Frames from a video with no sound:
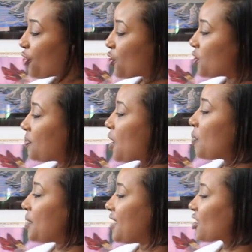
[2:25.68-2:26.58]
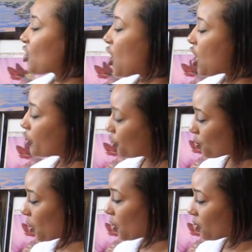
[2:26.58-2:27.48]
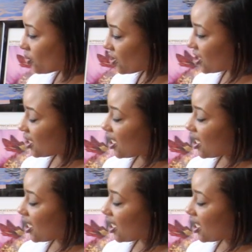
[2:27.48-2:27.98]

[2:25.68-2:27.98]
Those male bees are called drones.